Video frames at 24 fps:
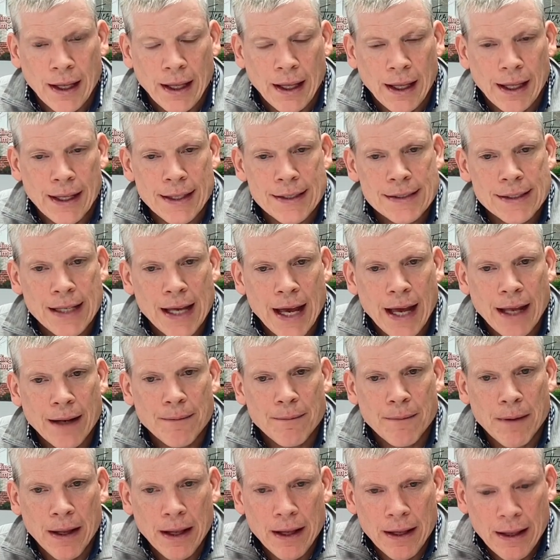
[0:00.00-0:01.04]
is that
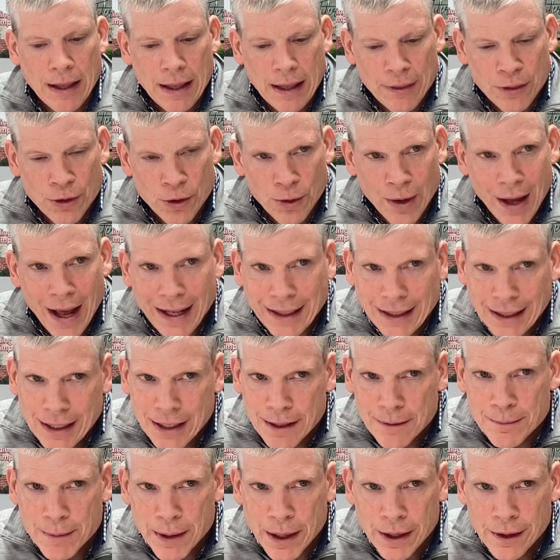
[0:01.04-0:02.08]
they're not
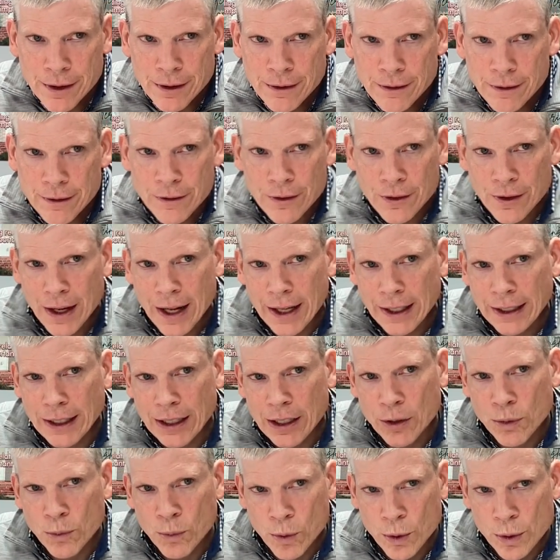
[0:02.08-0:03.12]
getting better, they're not
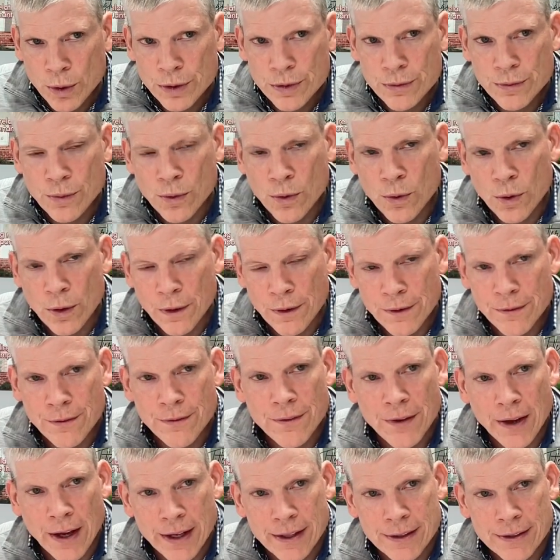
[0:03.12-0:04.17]
getting worse for the
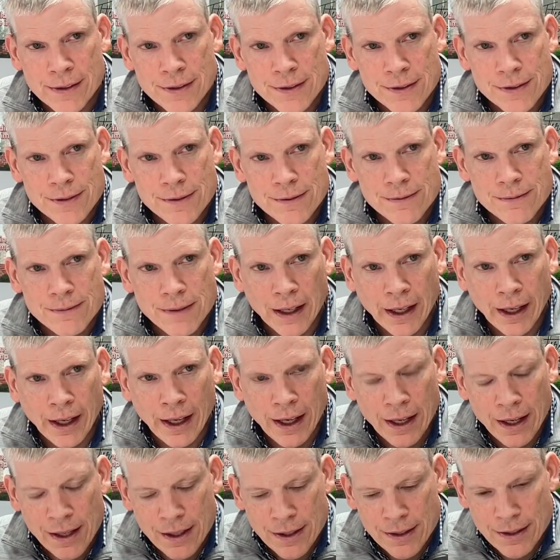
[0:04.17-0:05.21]
feds,
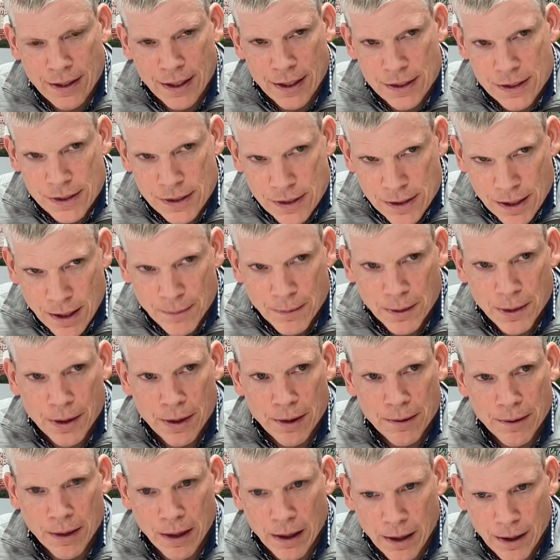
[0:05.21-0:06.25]
and that's some of
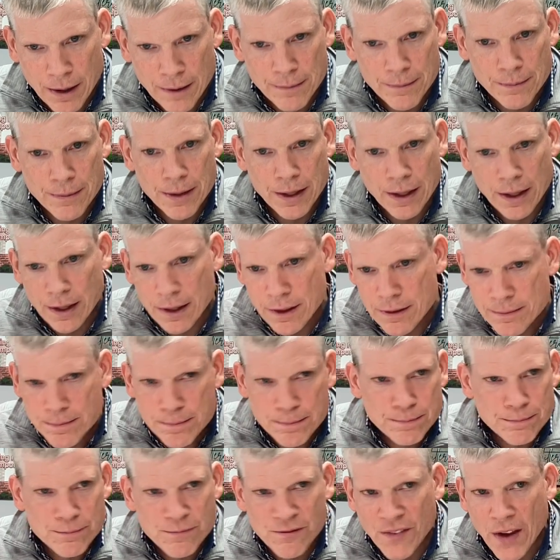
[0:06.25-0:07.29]
the uh,
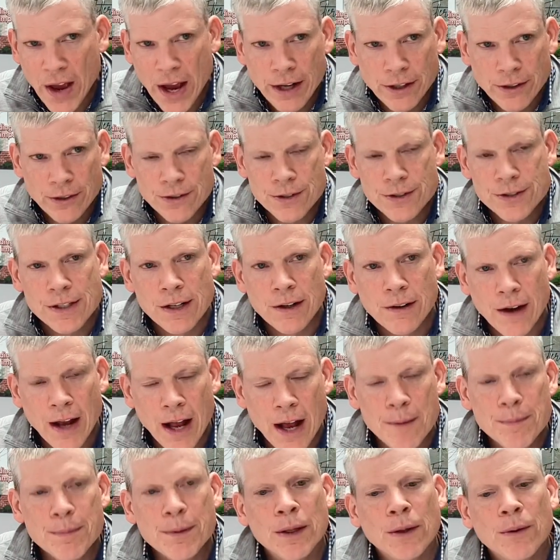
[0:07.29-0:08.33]
factors that are
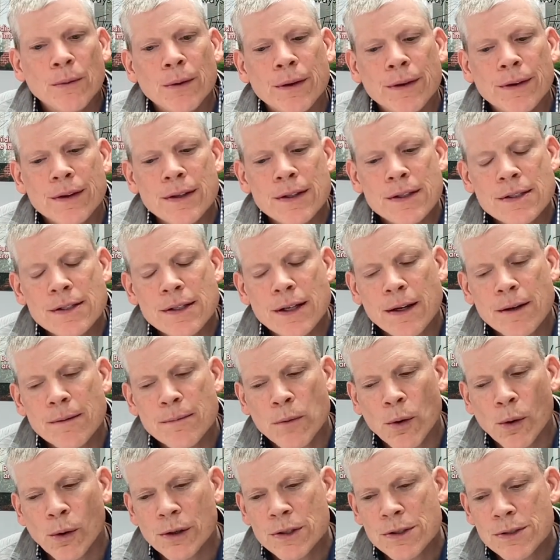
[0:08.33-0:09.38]
happening with this uh,
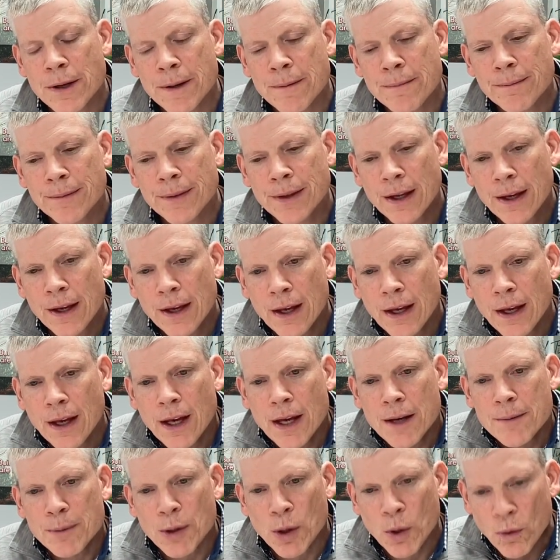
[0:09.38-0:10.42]
mortgage rate.
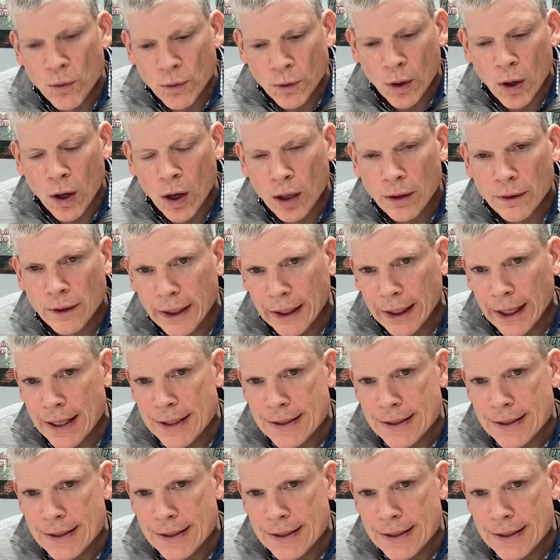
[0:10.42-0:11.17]
But overall, like I